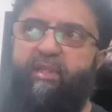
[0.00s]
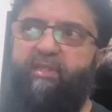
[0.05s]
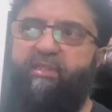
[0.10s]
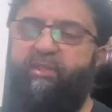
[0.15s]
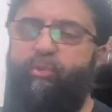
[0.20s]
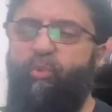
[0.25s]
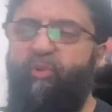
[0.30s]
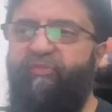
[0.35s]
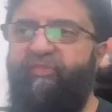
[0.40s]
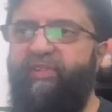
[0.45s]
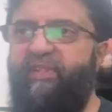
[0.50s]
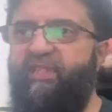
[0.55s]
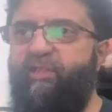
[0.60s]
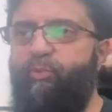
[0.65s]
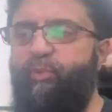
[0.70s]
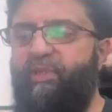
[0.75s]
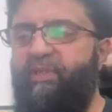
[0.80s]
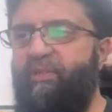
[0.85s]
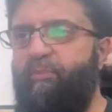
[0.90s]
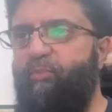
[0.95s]
So we finished
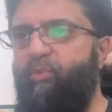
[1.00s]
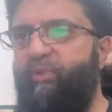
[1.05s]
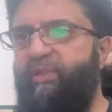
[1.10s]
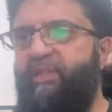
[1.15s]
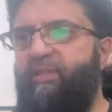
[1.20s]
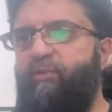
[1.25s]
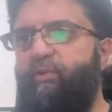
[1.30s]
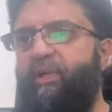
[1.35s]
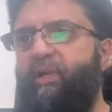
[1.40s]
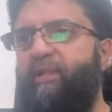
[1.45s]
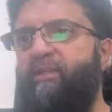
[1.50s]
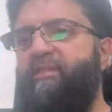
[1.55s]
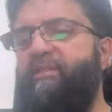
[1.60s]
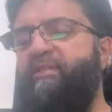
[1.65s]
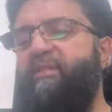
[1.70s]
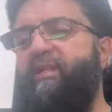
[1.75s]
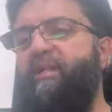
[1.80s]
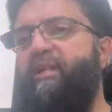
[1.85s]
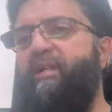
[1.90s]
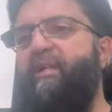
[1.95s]
with the morning
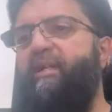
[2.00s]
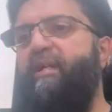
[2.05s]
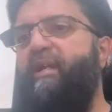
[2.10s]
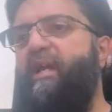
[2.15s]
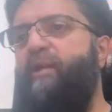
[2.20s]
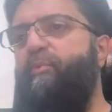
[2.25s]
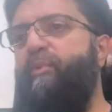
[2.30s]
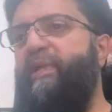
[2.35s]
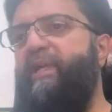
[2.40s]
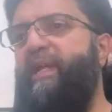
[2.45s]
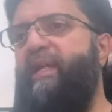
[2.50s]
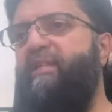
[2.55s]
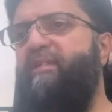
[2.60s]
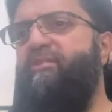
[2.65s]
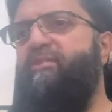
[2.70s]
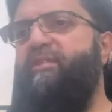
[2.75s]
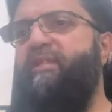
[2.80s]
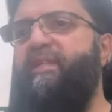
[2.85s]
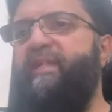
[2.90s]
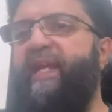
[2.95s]
duas, and we're going
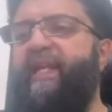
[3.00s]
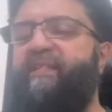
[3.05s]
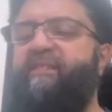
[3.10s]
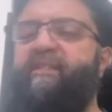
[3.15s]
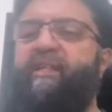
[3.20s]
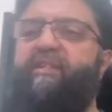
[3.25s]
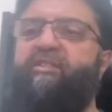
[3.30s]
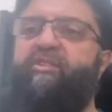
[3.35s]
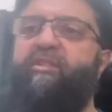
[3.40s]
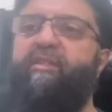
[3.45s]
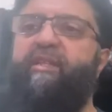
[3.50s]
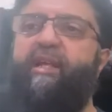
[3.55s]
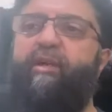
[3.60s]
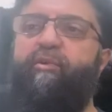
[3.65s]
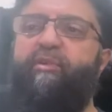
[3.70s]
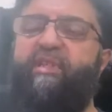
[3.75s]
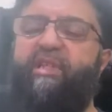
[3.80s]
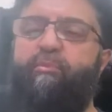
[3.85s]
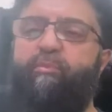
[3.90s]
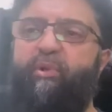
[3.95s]
to the next section
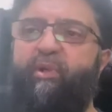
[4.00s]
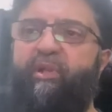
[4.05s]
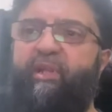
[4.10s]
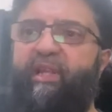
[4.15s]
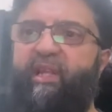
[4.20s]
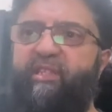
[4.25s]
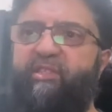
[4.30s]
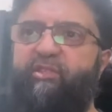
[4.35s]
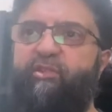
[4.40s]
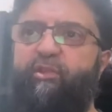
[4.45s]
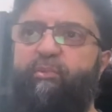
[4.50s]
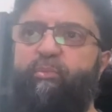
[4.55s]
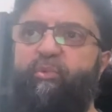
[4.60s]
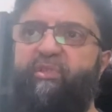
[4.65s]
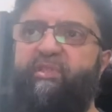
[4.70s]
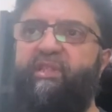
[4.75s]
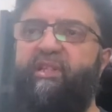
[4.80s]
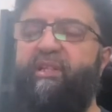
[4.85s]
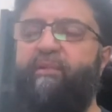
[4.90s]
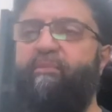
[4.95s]
now in the book, Hisnul
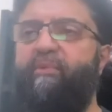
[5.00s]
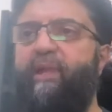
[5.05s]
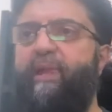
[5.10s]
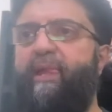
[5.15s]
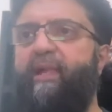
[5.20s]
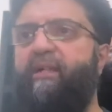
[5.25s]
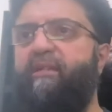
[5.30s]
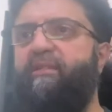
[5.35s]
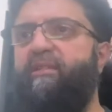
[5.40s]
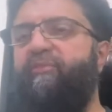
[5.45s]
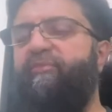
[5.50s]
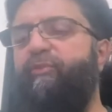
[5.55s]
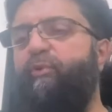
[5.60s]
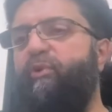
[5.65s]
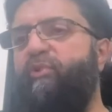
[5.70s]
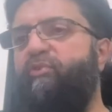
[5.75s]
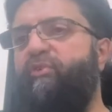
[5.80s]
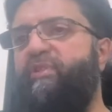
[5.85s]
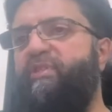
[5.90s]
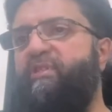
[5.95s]
Muslim, the
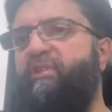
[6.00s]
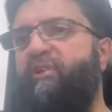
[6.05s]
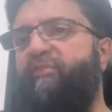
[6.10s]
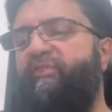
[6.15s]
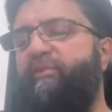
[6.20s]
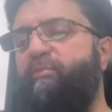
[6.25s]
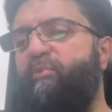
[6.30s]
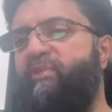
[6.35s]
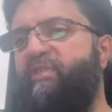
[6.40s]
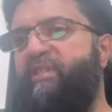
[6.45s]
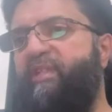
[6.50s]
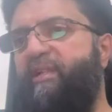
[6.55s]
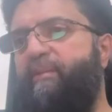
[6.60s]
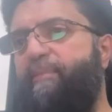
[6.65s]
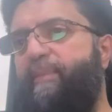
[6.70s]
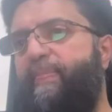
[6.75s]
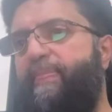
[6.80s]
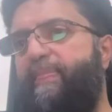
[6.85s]
fortress of a Muslim,